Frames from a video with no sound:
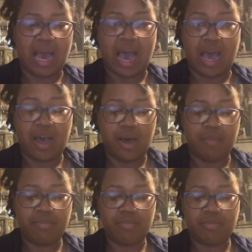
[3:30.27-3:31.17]

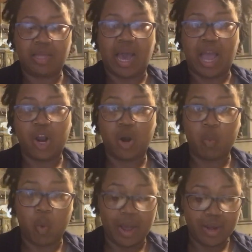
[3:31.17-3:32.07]

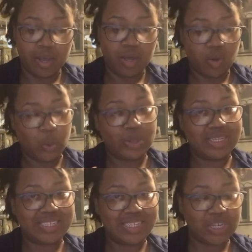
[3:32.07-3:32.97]
IR1 or
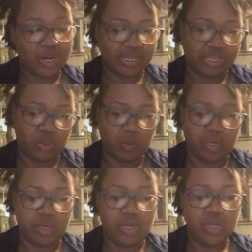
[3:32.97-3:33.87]
the
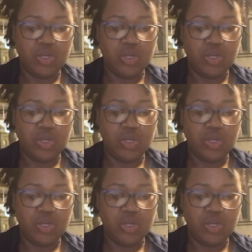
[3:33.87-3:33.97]
CR-1.